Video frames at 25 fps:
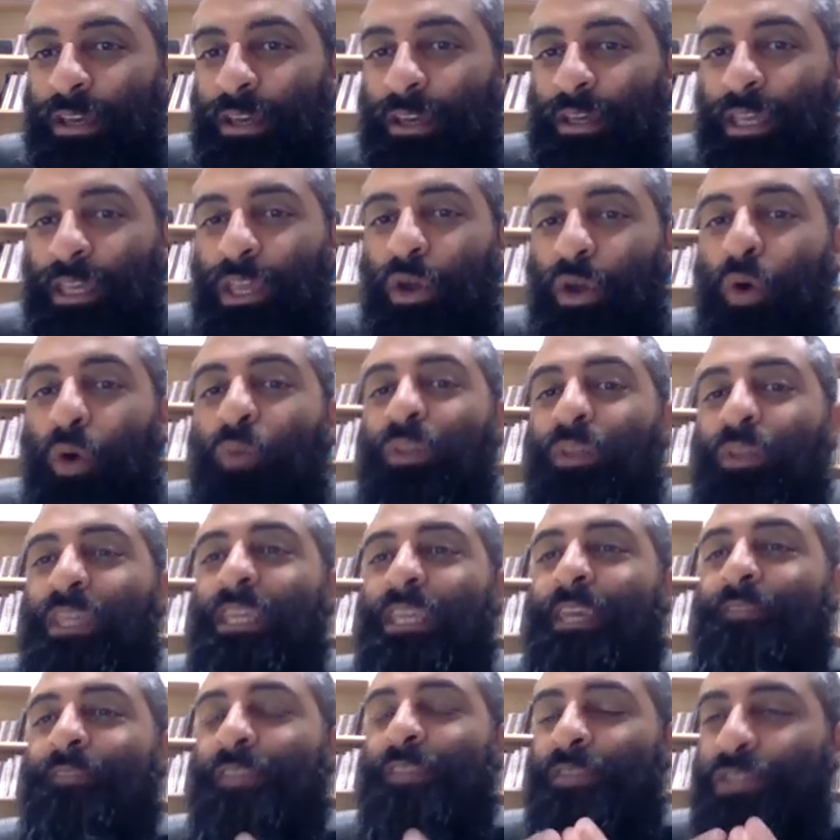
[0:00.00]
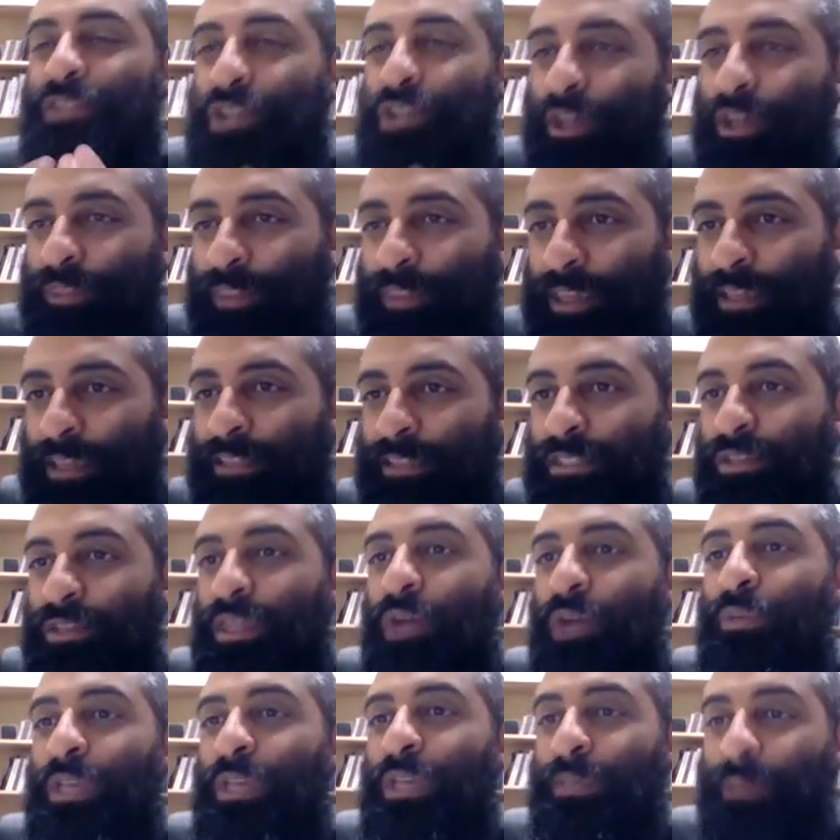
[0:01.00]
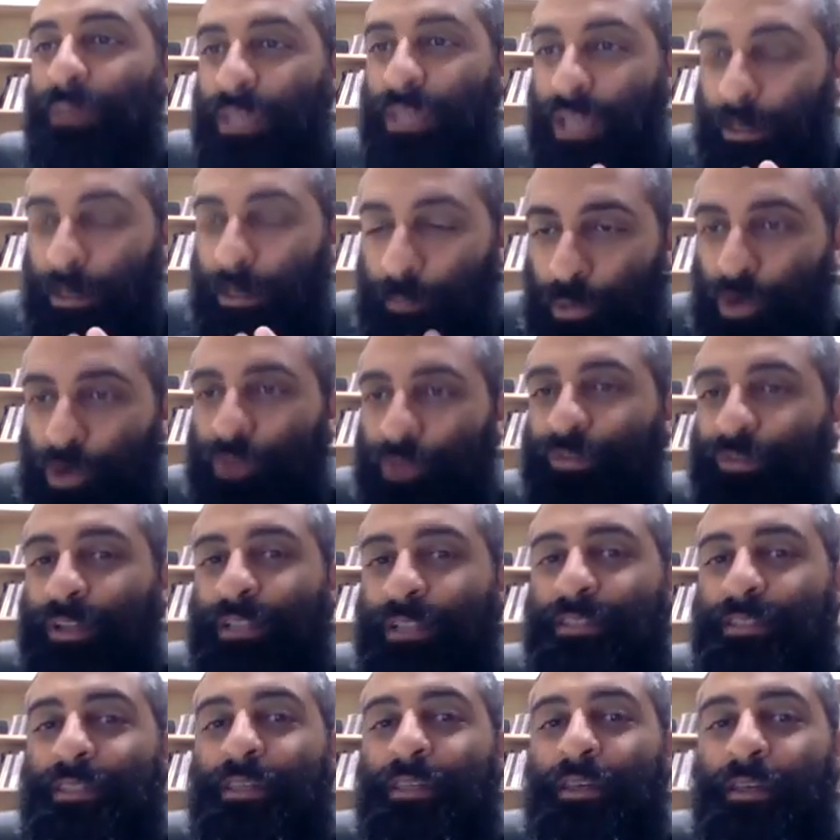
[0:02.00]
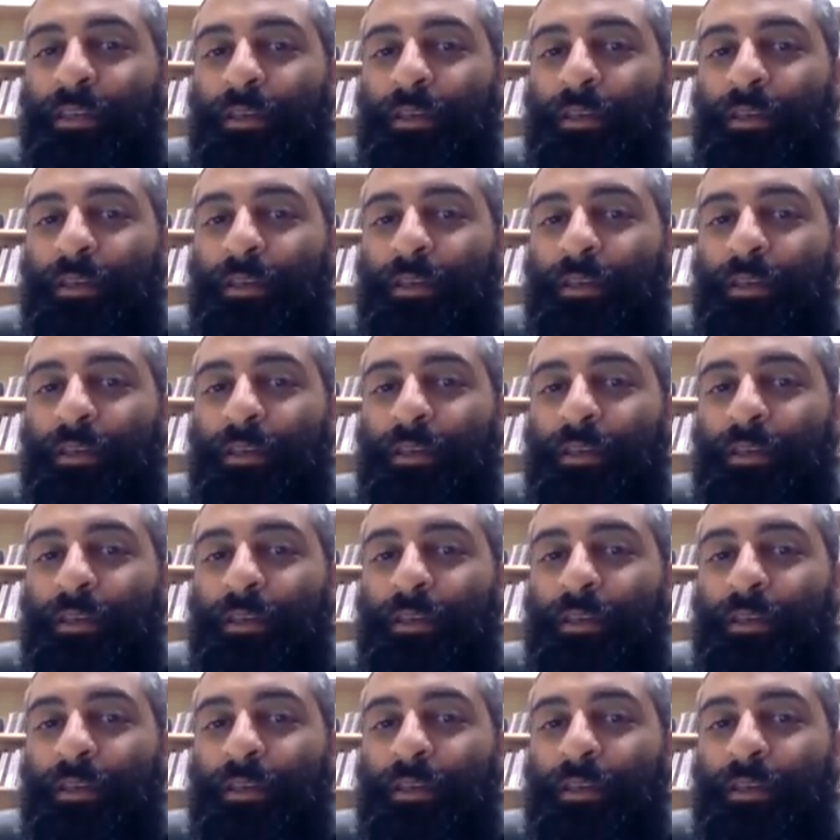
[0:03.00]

He only gives us good things so that we become perfect.